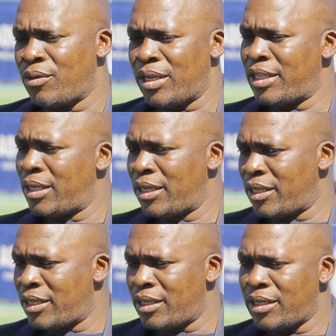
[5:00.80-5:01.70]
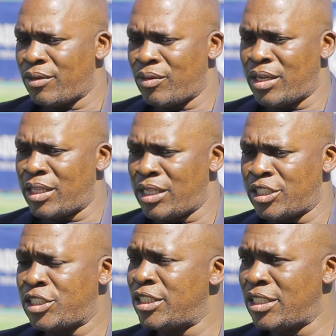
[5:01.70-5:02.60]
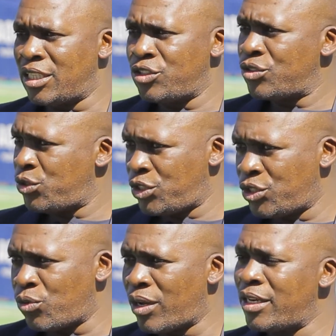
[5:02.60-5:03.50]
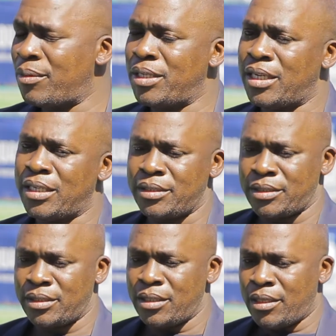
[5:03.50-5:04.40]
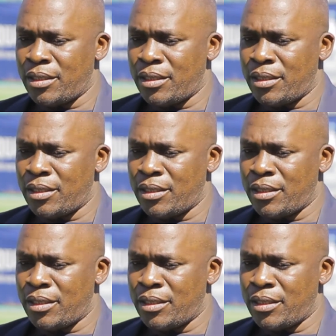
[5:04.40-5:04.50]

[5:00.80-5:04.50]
where the senior George Rwanda Minas,